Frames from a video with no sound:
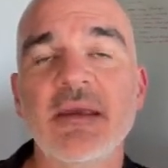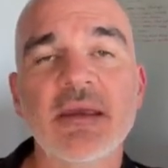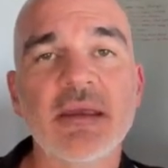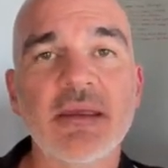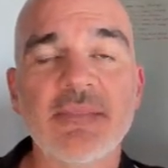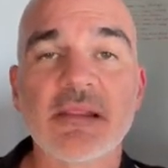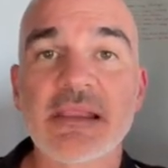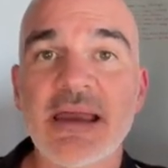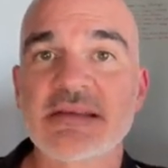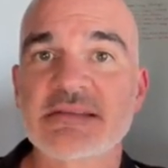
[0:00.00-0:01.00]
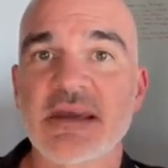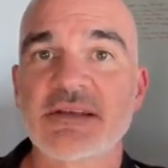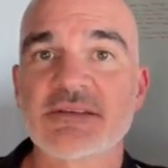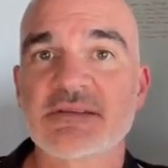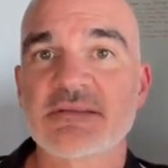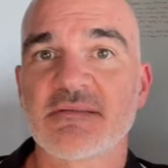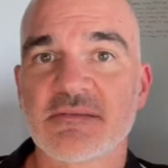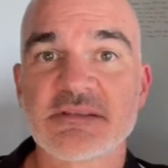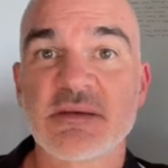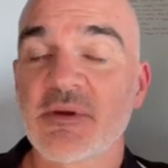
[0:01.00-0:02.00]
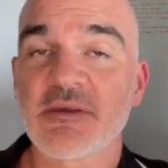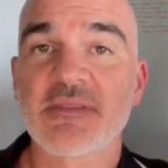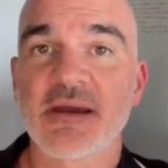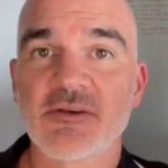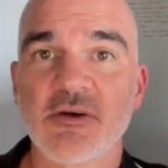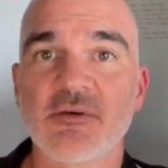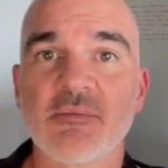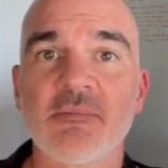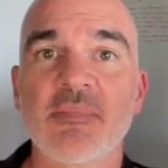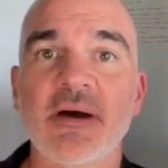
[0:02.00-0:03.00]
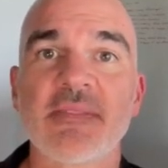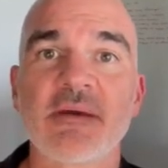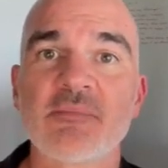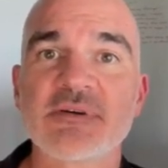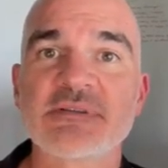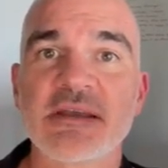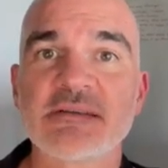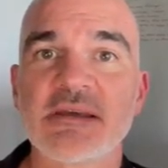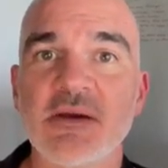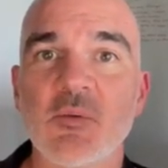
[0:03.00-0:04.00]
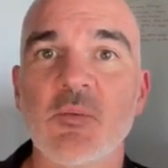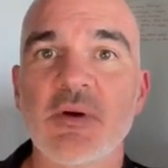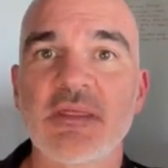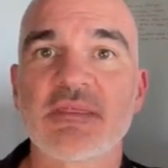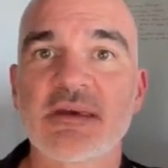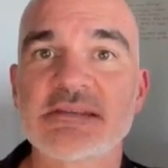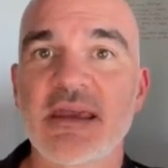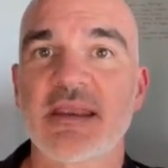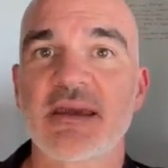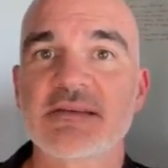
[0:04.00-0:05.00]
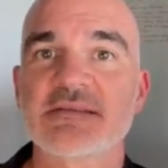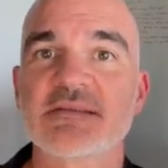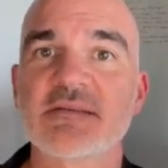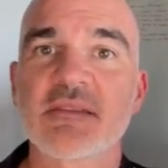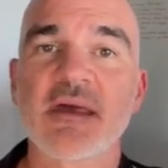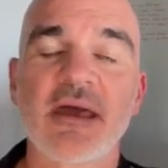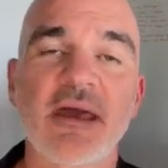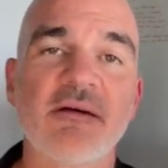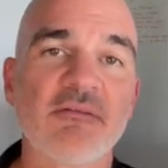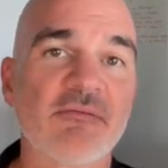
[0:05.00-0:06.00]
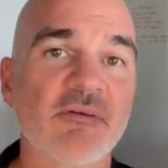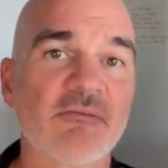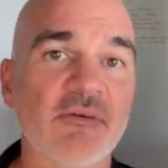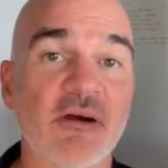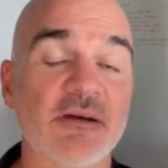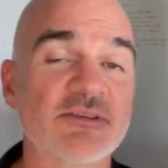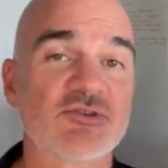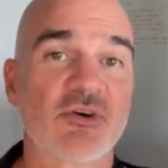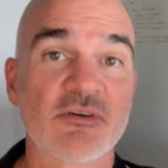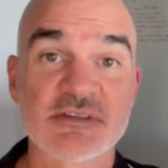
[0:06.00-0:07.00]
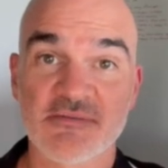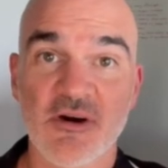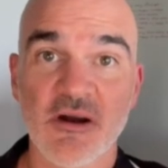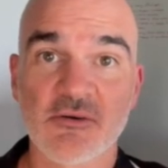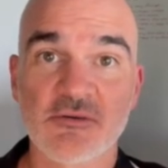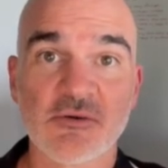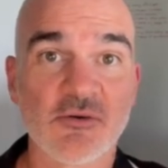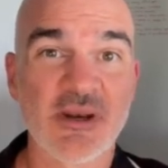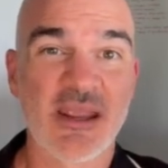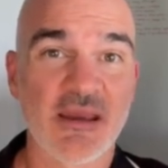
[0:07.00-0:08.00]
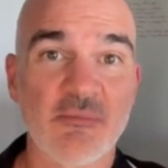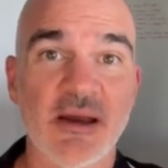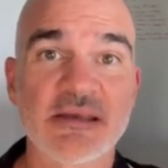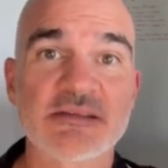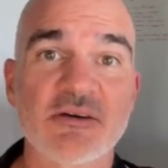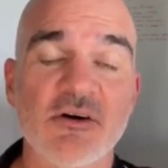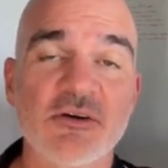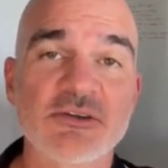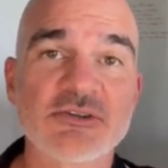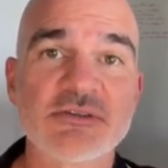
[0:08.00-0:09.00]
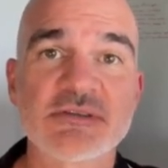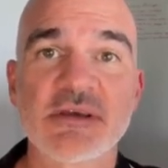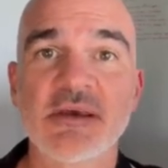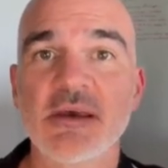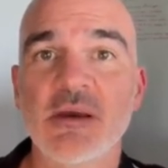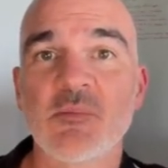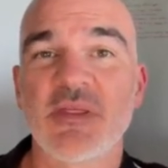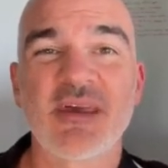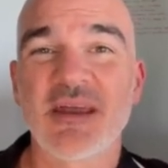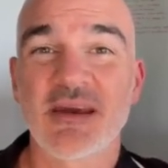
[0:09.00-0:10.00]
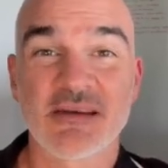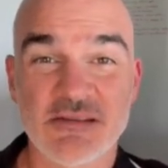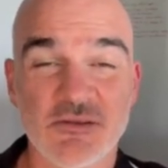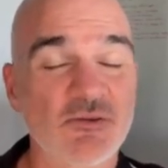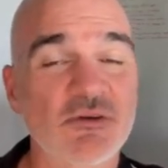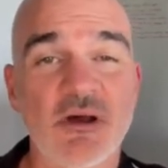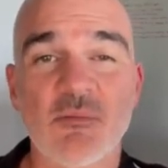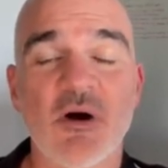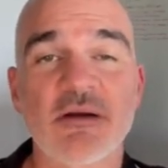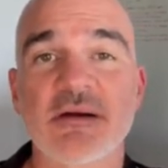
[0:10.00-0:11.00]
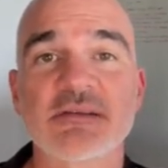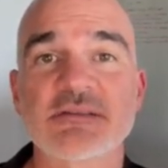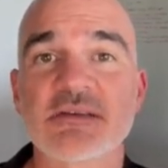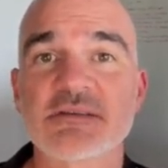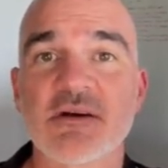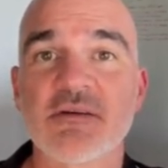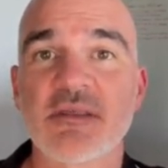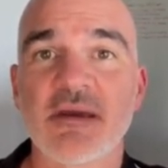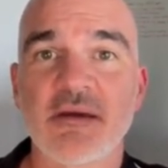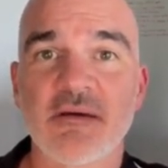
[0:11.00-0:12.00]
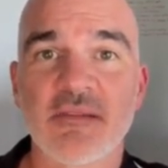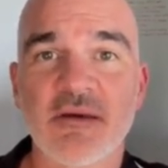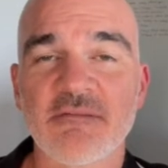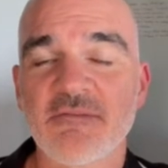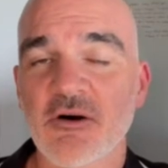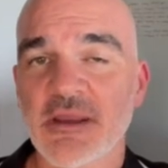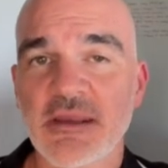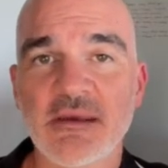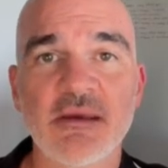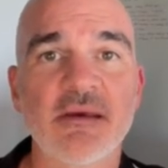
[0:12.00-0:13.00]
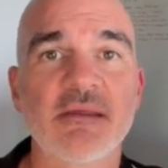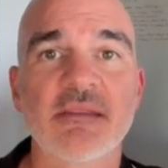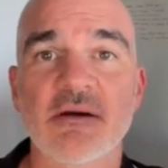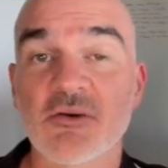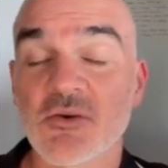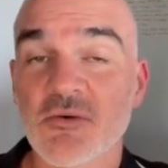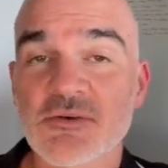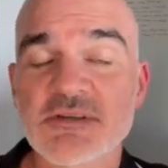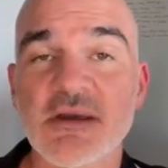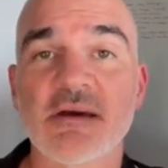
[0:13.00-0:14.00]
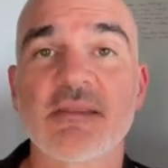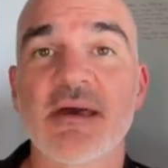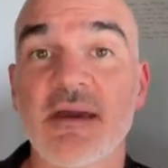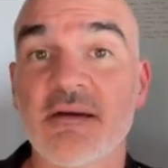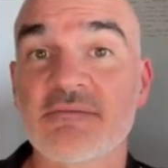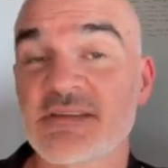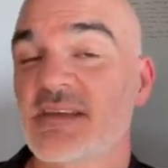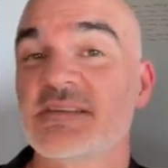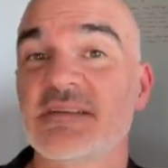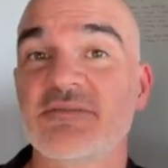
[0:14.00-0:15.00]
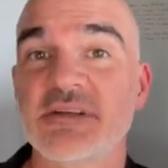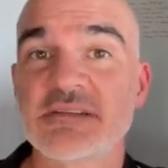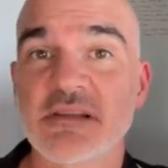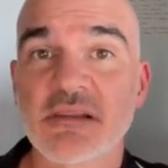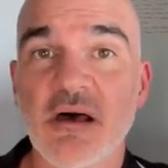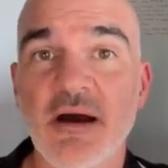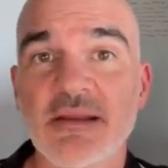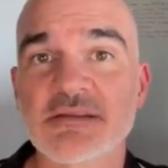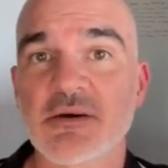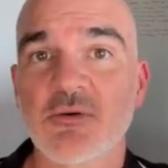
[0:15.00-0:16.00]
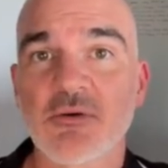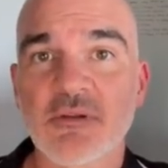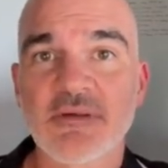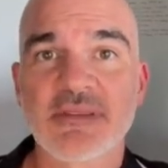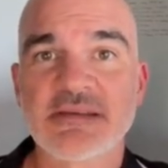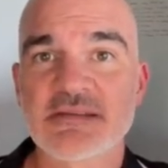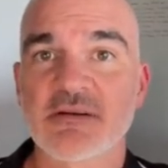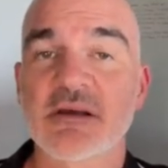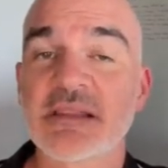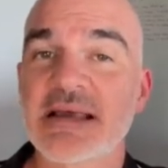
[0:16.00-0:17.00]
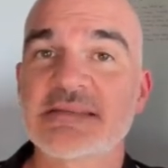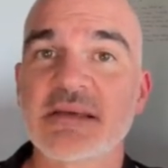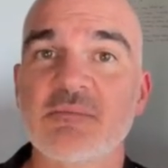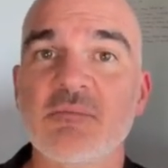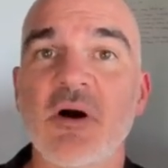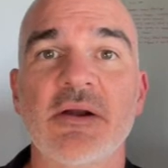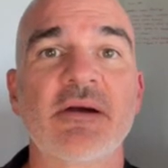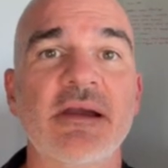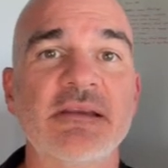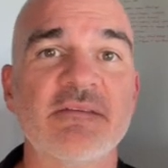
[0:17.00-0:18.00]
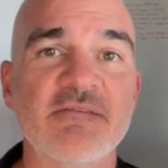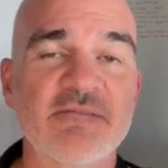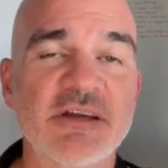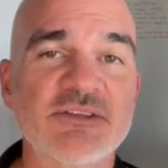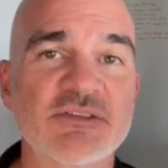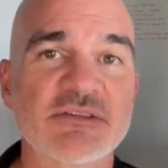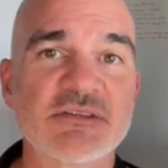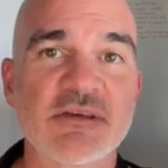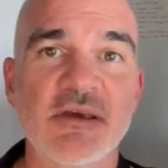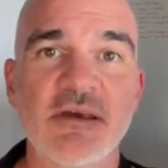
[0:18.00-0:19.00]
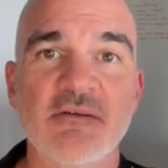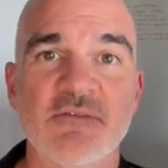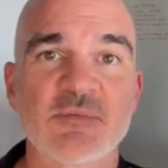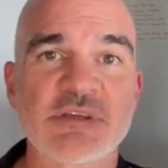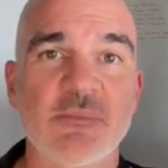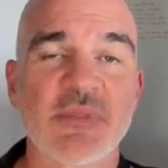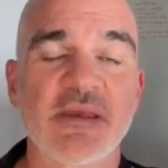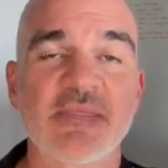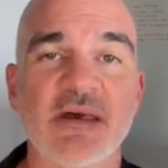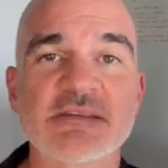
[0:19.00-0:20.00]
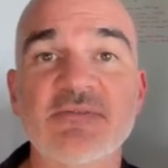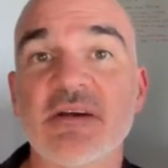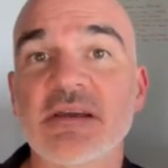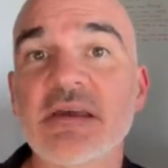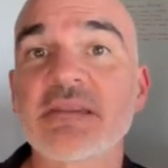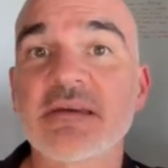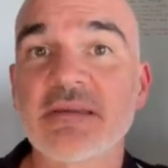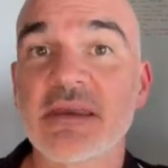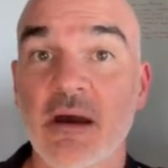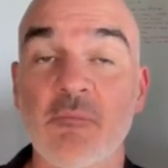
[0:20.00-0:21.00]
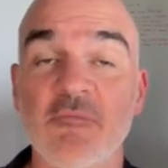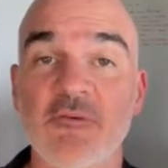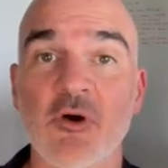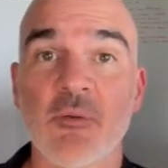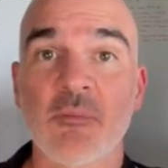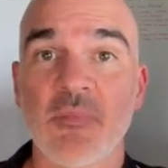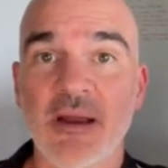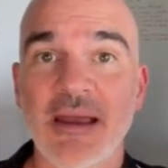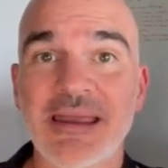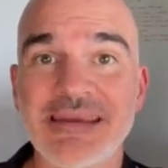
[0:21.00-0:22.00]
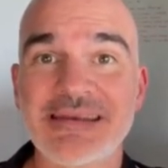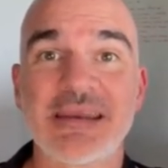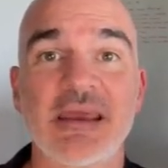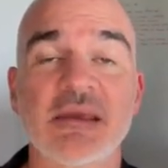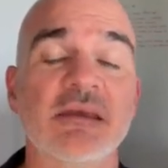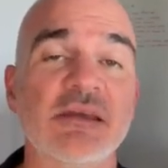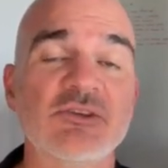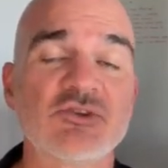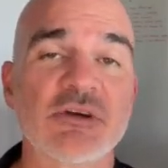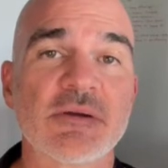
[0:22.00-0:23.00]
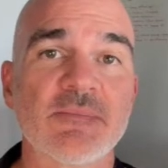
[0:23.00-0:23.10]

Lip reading: In the later stages, typically they don't, but they're presenting with these headaches that have very strong cervical or neck-based origins, but the headaches look like migraines. So they're foggy, they've got nausea, they have sensitivity to light. So all of these sort of classic migraine features from something that's very clearly come from a neck injury.